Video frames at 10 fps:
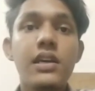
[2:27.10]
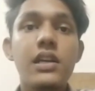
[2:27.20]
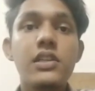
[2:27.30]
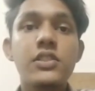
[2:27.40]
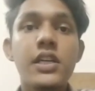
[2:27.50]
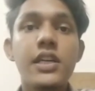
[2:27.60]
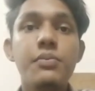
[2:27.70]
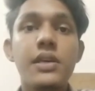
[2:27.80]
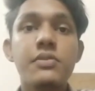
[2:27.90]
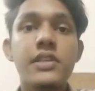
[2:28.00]
Cluster
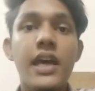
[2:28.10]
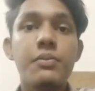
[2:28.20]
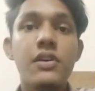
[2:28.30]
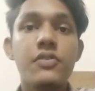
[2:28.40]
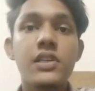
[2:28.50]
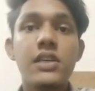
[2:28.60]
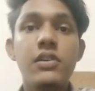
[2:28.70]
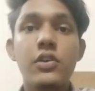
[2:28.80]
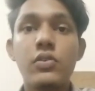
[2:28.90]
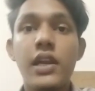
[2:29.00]
ion beams can be
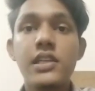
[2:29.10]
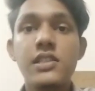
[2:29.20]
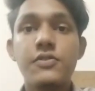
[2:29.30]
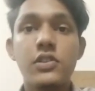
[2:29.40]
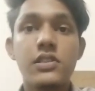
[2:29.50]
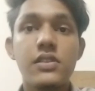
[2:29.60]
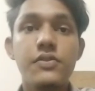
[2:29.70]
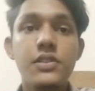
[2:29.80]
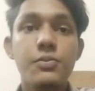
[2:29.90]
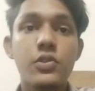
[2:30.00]
effectively utilized for the
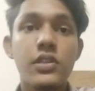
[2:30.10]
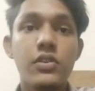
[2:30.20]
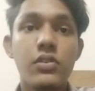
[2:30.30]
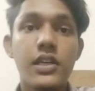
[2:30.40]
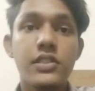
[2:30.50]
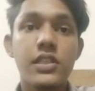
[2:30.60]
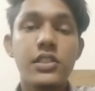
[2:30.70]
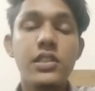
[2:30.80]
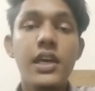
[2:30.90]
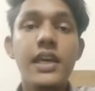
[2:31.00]
surface smoothing
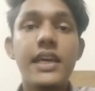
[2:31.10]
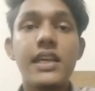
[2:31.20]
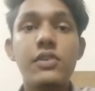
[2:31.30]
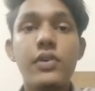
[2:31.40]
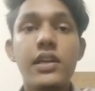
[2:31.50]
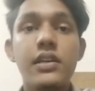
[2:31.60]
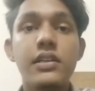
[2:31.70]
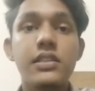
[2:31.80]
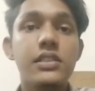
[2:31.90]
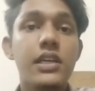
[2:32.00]
utilization at
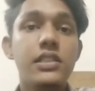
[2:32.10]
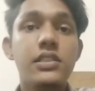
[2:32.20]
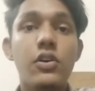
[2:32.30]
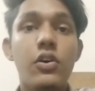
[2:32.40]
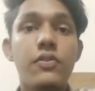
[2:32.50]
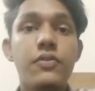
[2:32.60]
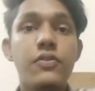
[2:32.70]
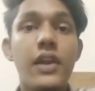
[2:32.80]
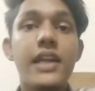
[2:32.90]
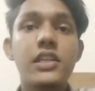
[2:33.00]
advantage of
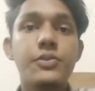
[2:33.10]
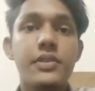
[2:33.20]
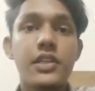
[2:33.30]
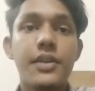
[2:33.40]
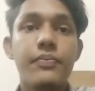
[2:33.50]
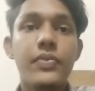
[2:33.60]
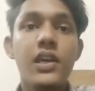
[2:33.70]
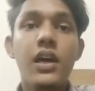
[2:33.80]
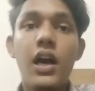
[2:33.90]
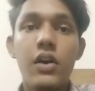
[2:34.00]
lateral sputtering.
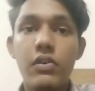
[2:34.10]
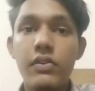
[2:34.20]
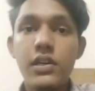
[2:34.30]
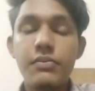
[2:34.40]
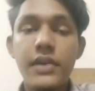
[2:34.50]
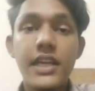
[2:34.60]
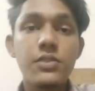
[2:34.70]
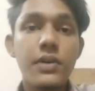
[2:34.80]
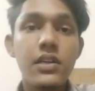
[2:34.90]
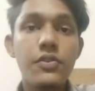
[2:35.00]
However,
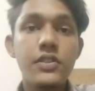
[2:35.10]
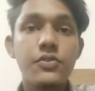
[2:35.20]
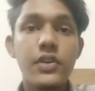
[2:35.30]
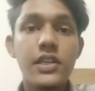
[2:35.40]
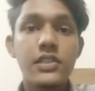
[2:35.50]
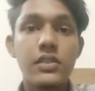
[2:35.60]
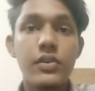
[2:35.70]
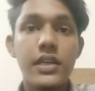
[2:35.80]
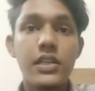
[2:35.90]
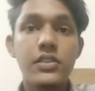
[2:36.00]
in spite of its various
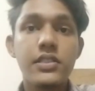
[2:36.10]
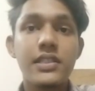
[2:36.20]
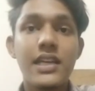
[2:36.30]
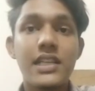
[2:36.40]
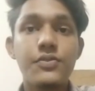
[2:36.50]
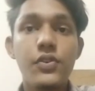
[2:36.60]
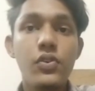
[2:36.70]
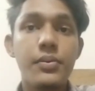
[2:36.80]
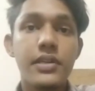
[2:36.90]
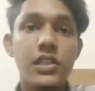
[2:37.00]
advantages, it has
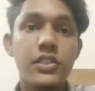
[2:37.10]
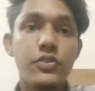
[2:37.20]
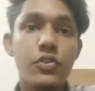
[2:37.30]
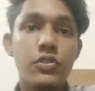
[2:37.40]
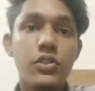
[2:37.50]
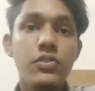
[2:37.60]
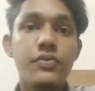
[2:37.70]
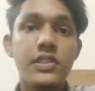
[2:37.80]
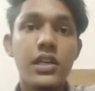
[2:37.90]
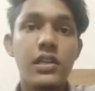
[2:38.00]
few limitations also,
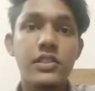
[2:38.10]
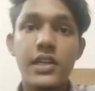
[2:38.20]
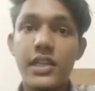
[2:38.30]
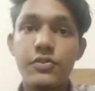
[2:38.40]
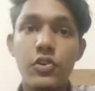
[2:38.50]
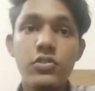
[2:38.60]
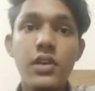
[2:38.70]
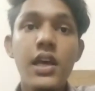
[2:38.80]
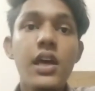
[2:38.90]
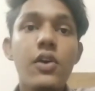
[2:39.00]
which are listed as follows.
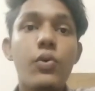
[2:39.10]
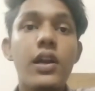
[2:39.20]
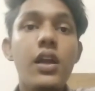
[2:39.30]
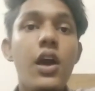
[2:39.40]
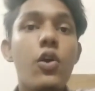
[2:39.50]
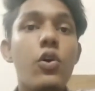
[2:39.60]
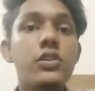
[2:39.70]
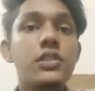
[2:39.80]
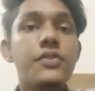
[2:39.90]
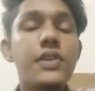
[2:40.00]
1.
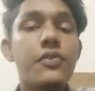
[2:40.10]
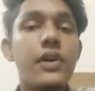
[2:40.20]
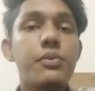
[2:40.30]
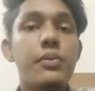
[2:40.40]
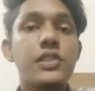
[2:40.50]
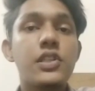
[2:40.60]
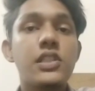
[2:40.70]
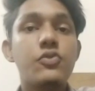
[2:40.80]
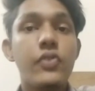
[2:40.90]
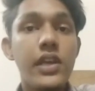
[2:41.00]
Cost of the FIB
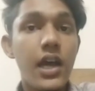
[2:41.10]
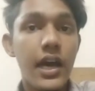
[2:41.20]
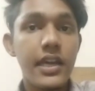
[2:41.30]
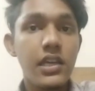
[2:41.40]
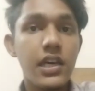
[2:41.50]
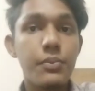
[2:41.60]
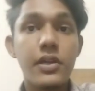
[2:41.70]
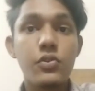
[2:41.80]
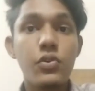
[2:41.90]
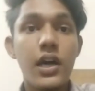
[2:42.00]
machine is very high
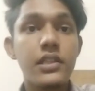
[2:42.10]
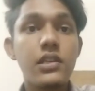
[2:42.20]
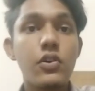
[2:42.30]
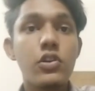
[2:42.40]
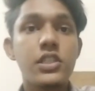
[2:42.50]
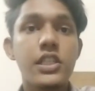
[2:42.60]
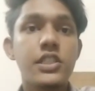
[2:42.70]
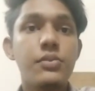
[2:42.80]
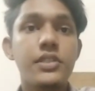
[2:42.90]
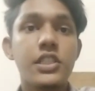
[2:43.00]
compared to other
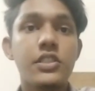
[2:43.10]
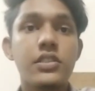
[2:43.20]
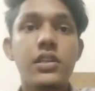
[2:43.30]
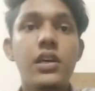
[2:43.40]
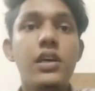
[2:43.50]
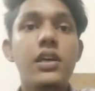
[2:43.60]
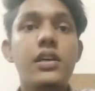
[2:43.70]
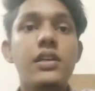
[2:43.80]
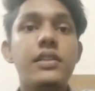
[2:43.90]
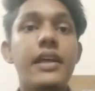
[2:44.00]
non-traditional machines.
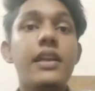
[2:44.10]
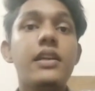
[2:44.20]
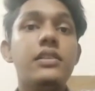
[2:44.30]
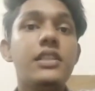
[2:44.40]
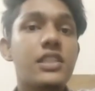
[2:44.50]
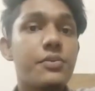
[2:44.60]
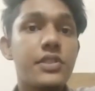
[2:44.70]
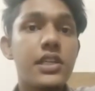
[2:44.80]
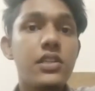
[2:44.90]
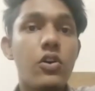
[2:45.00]
Then the
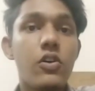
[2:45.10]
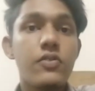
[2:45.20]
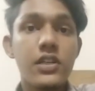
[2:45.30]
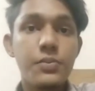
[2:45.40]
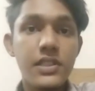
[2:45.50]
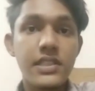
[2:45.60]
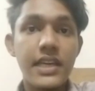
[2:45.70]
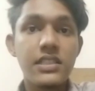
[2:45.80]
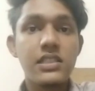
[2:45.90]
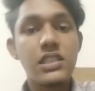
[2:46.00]
substrate or workpiece
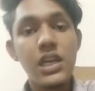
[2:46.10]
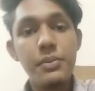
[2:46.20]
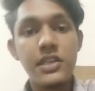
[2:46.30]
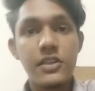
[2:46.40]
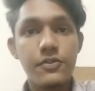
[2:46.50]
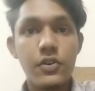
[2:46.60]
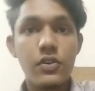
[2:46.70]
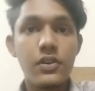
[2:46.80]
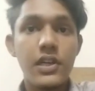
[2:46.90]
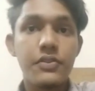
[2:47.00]
size is limited
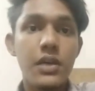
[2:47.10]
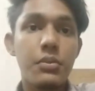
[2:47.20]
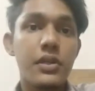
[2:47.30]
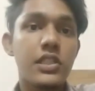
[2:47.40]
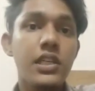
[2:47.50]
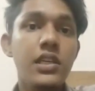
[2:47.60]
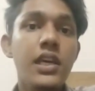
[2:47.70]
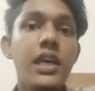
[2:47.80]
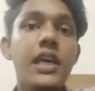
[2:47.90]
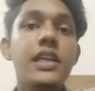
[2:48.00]
for FIB machining.
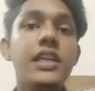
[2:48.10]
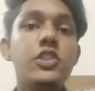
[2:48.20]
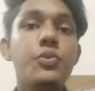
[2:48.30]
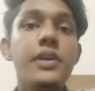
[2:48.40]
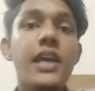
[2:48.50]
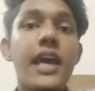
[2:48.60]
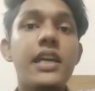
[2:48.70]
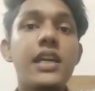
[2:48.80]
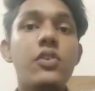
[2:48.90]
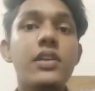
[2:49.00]
It needs to be
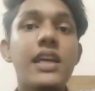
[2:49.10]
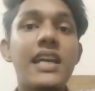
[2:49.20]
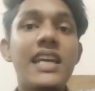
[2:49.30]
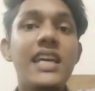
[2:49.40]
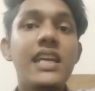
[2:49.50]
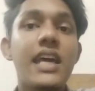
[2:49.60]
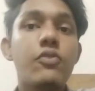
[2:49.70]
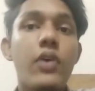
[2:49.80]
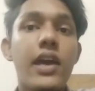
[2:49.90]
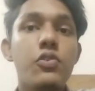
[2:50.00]
carried out in a clean
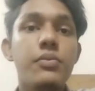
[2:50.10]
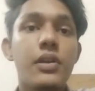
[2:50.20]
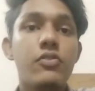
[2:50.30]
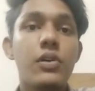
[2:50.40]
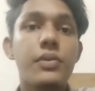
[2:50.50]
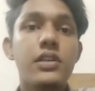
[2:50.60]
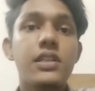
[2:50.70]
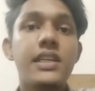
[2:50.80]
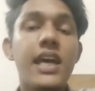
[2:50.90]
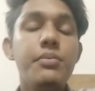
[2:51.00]
and vacuum environment.
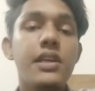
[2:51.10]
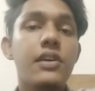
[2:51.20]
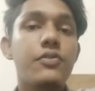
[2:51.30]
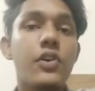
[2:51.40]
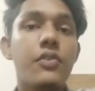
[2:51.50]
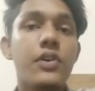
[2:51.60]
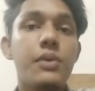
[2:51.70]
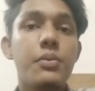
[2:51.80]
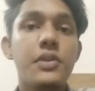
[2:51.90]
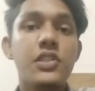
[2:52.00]
Time taken for
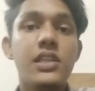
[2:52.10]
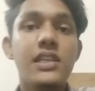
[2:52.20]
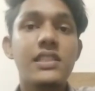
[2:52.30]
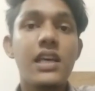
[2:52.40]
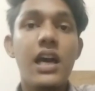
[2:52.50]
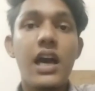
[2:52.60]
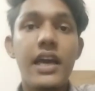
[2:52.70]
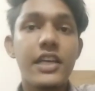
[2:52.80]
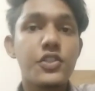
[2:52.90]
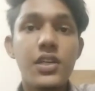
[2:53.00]
FIB machining is
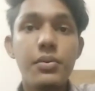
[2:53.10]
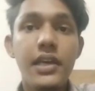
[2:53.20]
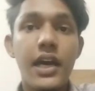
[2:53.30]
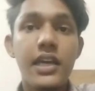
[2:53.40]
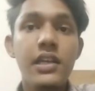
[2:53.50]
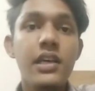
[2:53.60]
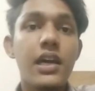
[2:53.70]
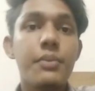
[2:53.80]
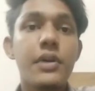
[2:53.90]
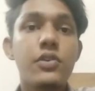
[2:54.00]
extremely high
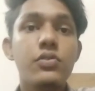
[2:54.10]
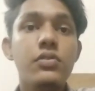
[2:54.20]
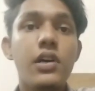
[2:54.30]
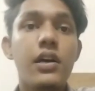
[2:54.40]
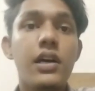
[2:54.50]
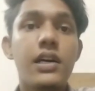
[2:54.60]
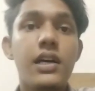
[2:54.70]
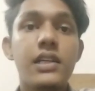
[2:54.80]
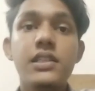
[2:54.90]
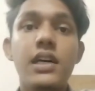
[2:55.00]
compared to the
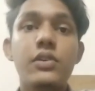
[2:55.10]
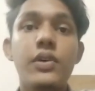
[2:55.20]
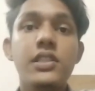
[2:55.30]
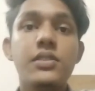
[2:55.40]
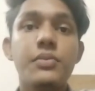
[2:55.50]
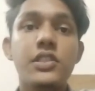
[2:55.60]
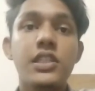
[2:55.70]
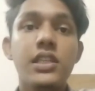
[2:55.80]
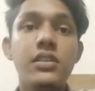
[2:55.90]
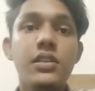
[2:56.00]
other advanced
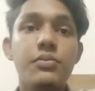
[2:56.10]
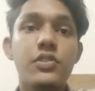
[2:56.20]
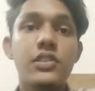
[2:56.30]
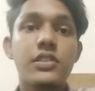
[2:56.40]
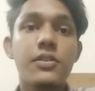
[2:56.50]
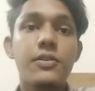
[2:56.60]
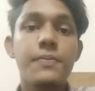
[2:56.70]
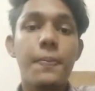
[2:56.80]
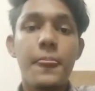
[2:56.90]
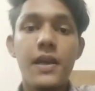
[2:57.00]
machining processes.
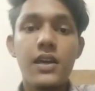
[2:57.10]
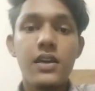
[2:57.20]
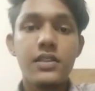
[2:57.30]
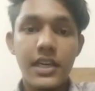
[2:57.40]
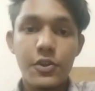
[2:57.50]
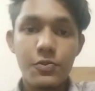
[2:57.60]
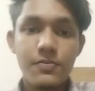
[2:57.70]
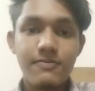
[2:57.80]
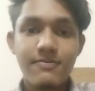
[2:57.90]
Thank you.